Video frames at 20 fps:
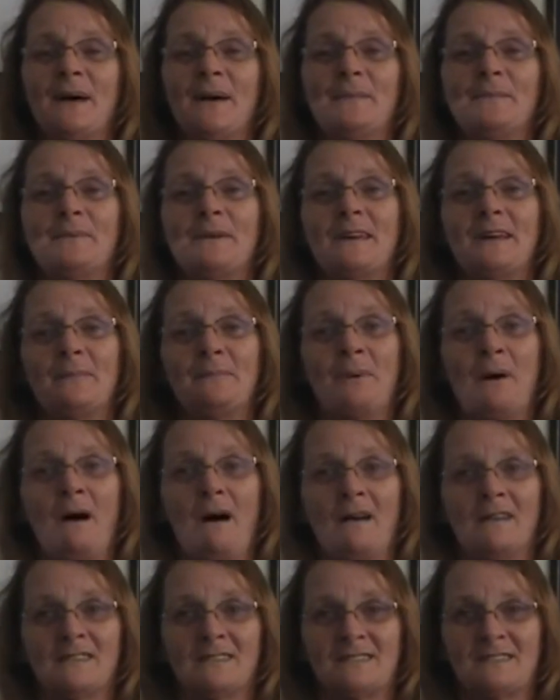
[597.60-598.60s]
Be a
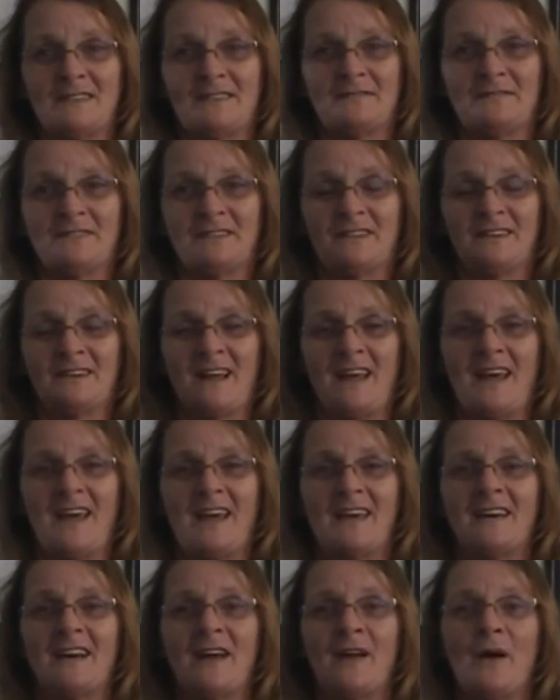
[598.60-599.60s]
positive today,
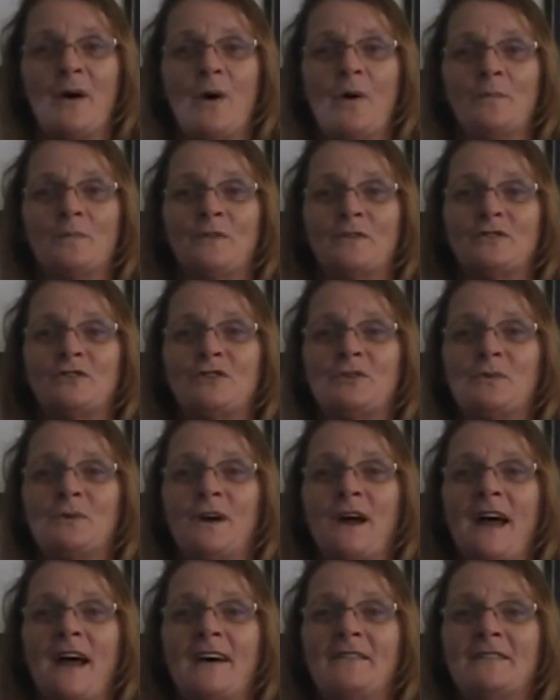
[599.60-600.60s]
and I hope that you
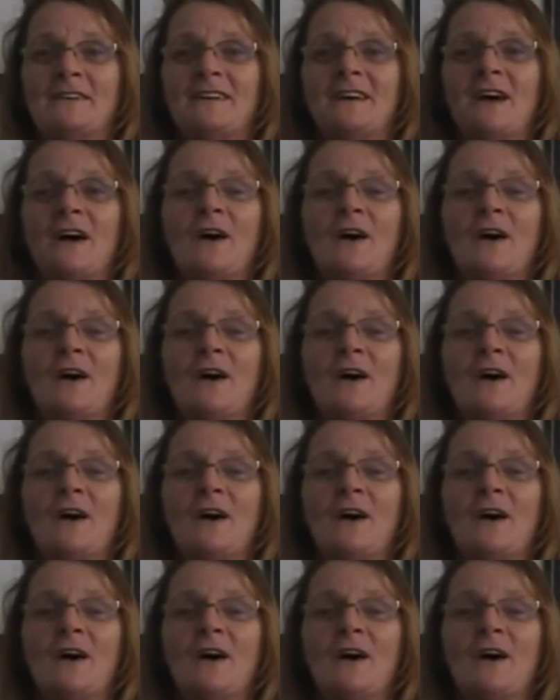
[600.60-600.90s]
are having